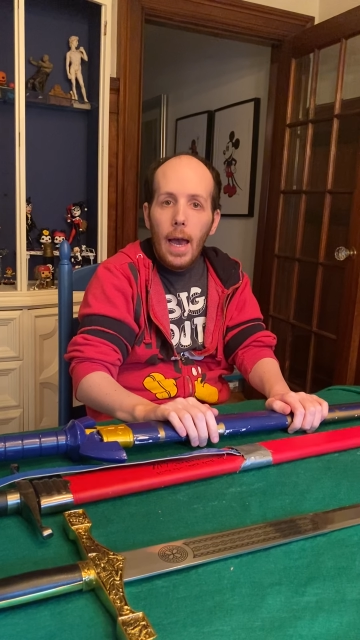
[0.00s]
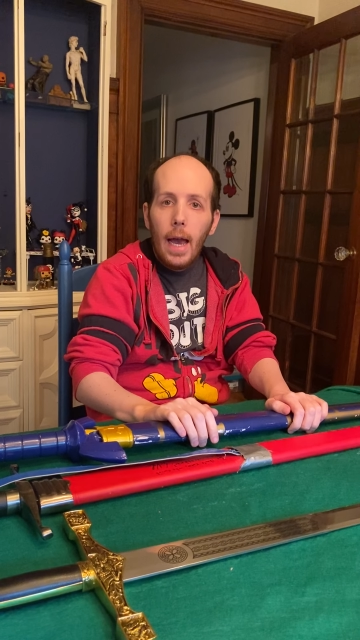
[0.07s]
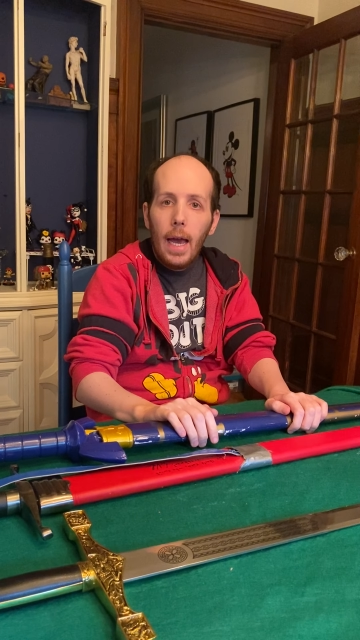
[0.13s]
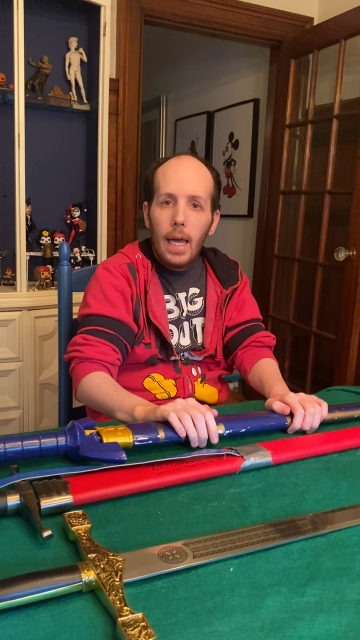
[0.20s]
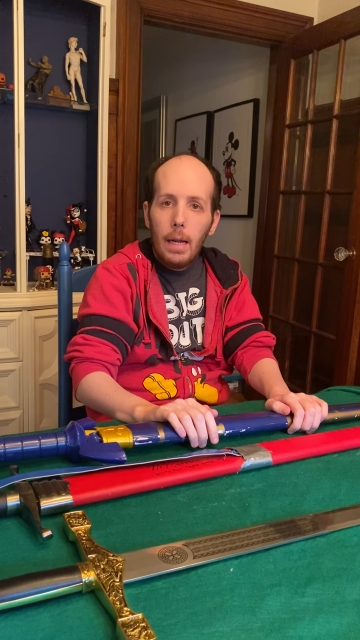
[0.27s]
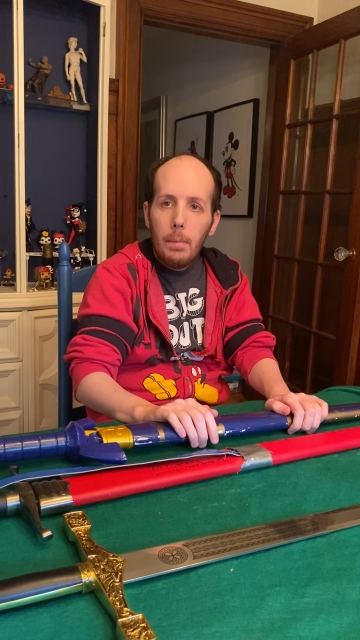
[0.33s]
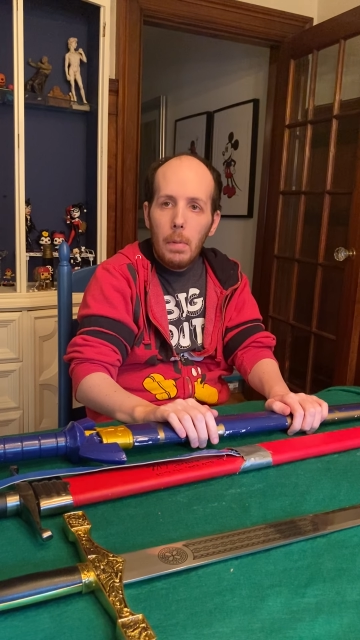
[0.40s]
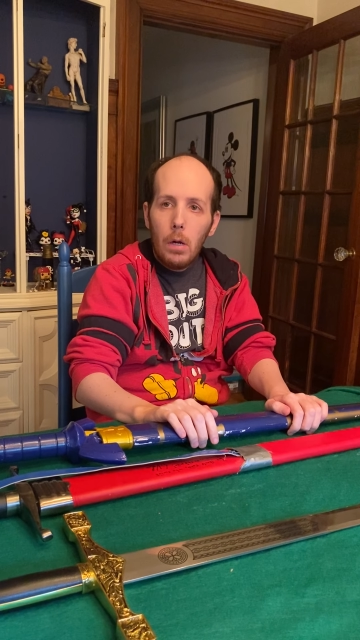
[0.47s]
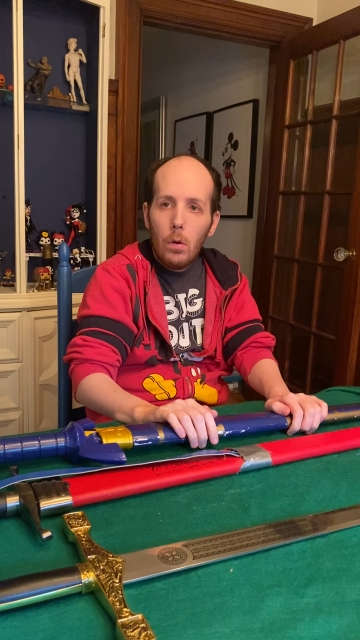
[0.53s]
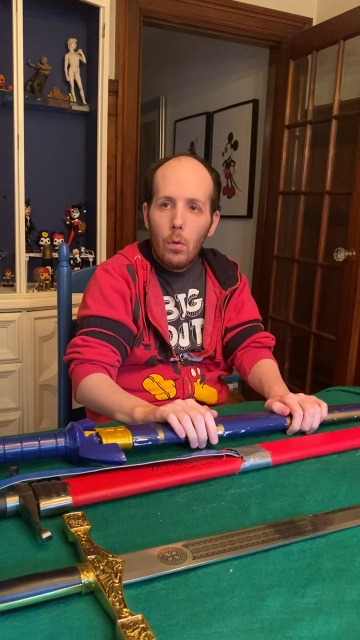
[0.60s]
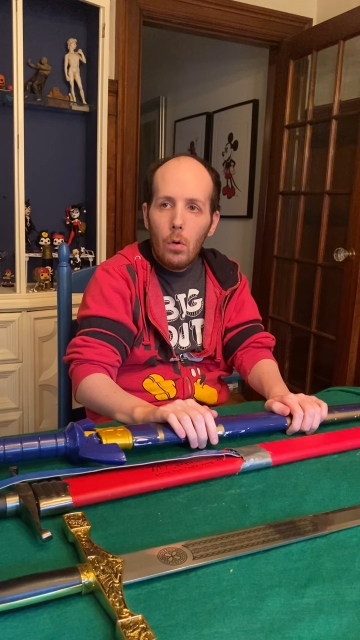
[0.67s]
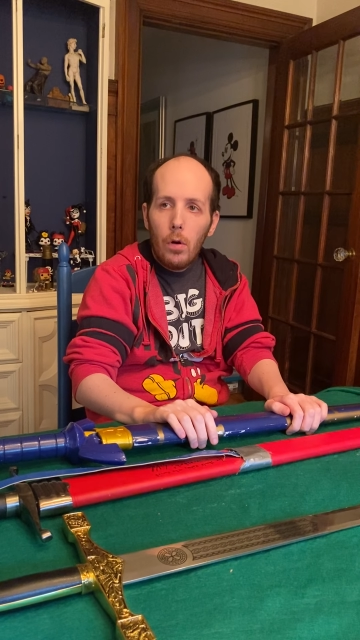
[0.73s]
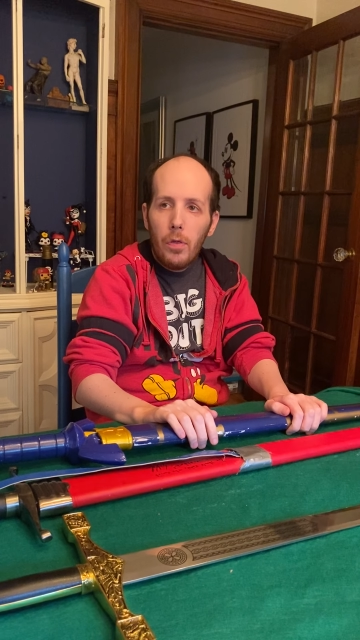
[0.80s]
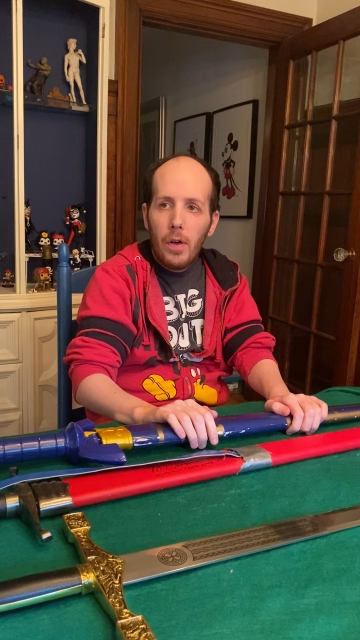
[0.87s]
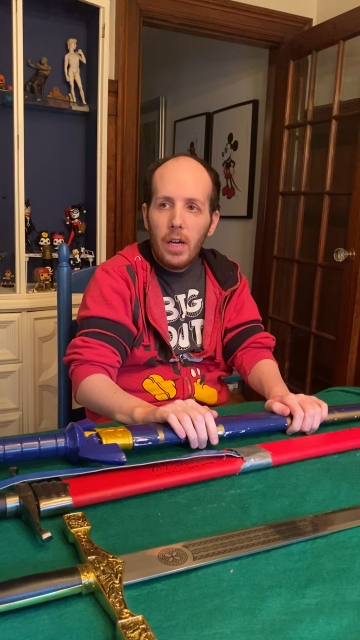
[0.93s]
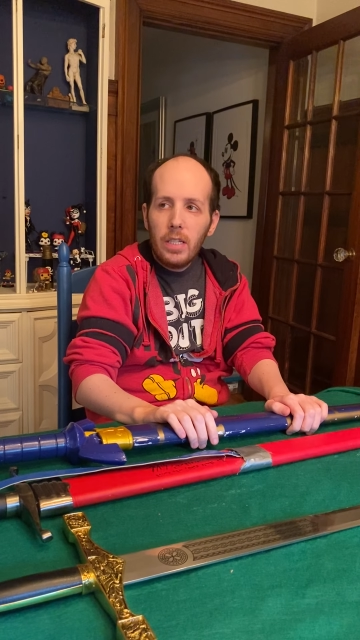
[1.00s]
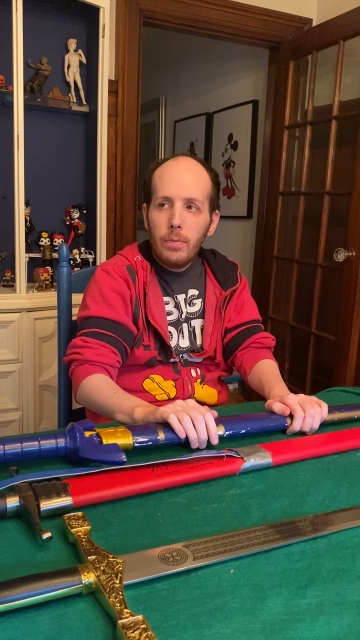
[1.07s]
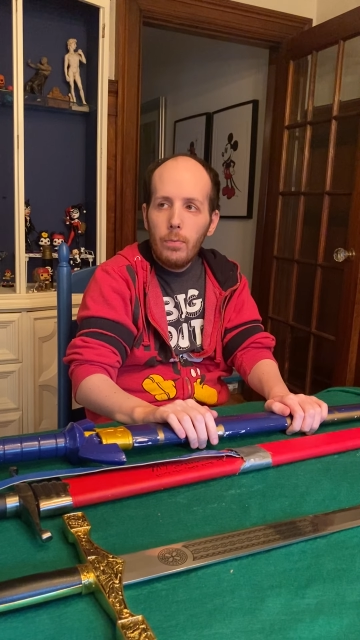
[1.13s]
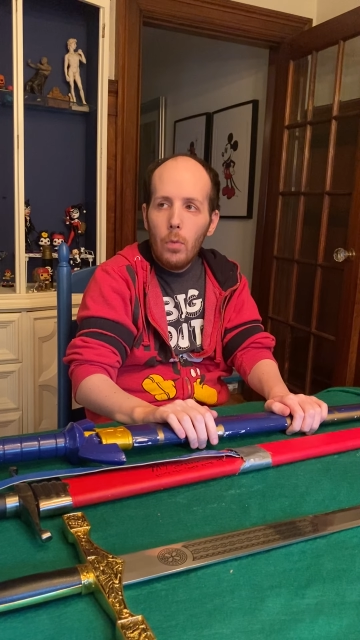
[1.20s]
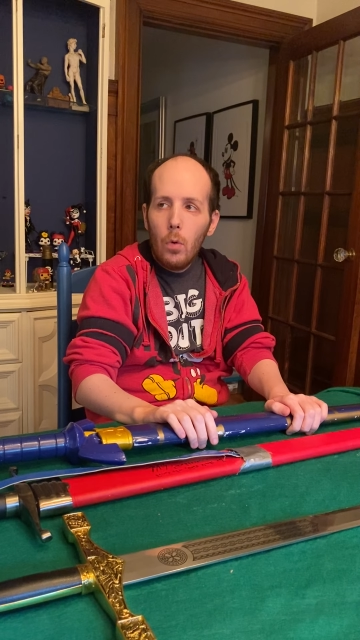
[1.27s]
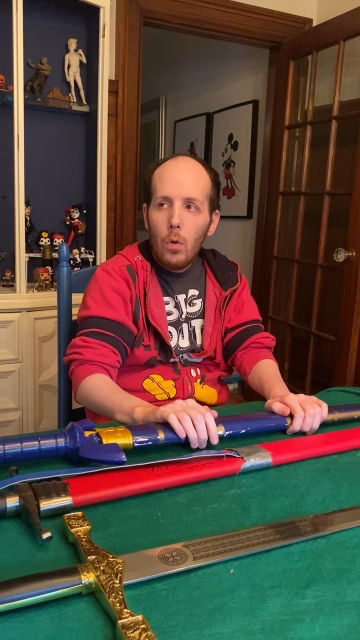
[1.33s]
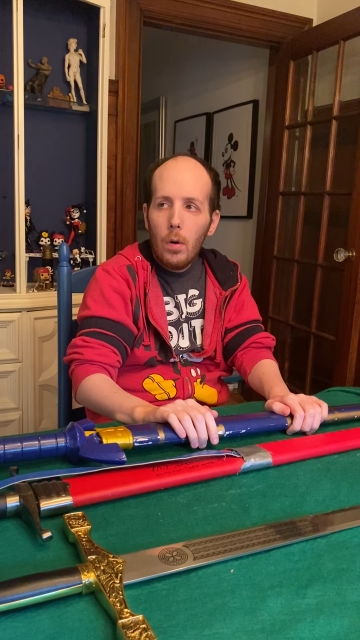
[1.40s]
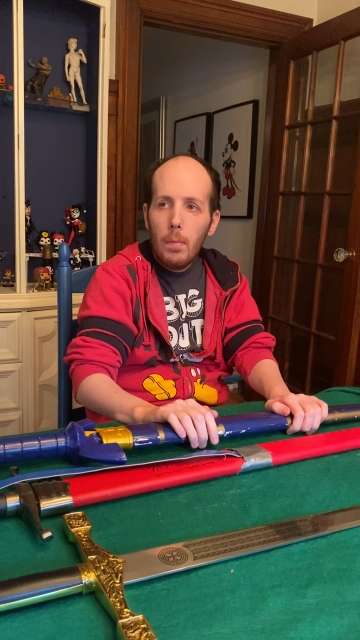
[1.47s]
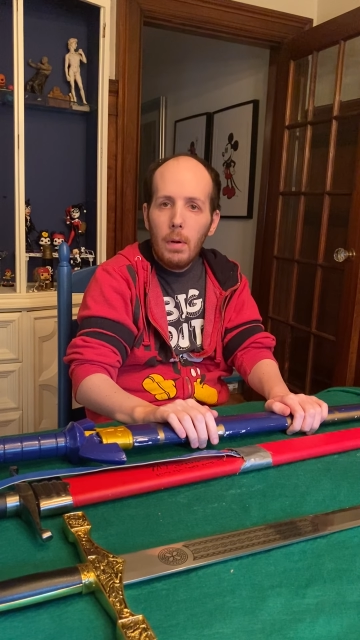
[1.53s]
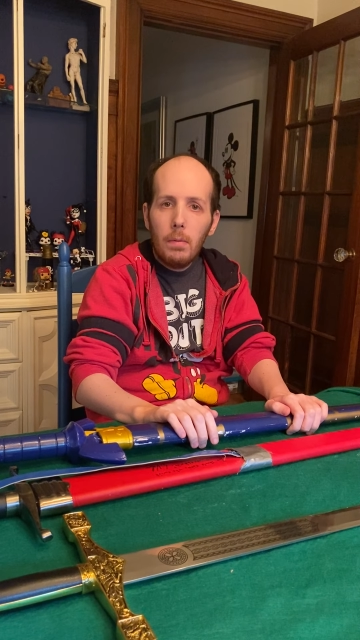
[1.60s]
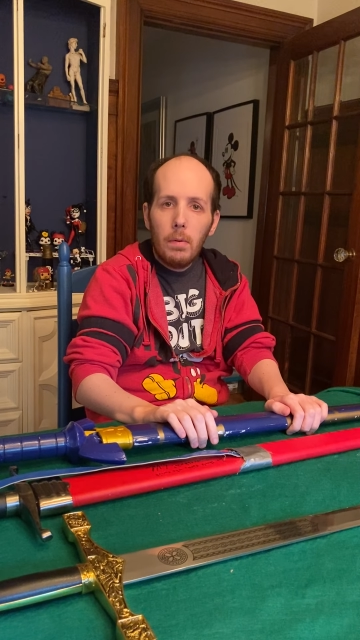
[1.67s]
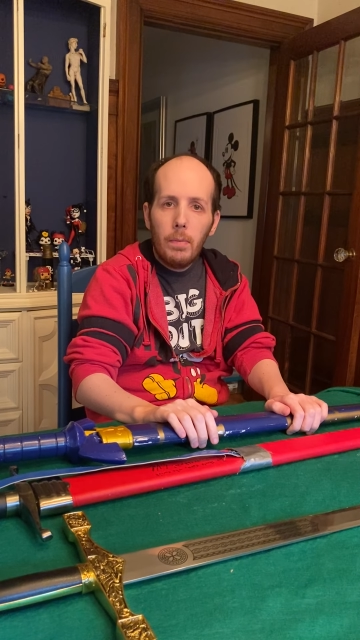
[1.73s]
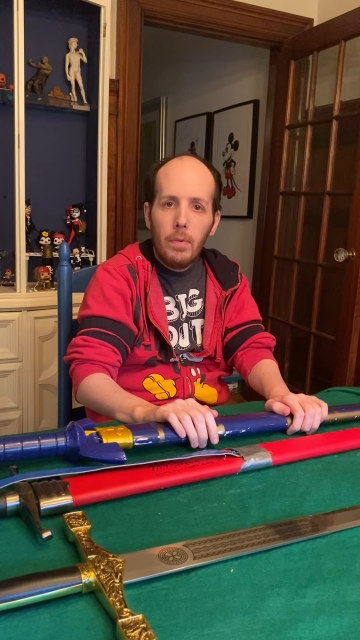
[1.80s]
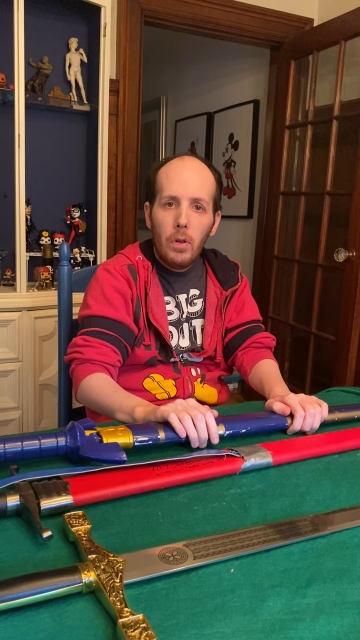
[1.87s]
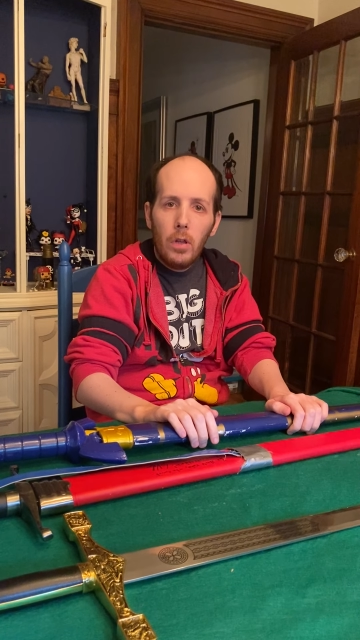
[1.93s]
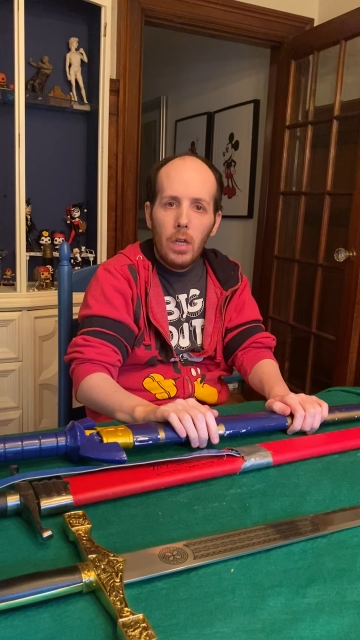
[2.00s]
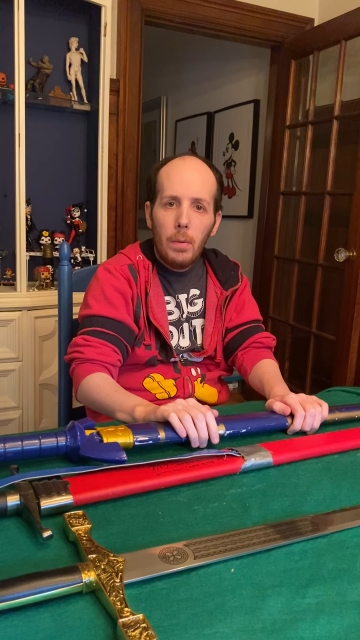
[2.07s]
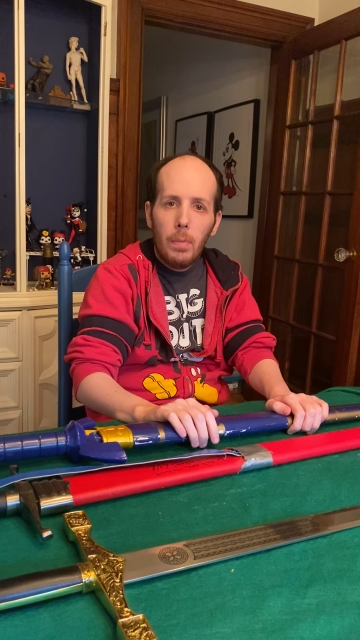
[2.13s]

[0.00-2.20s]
Anime North has more memorabilia,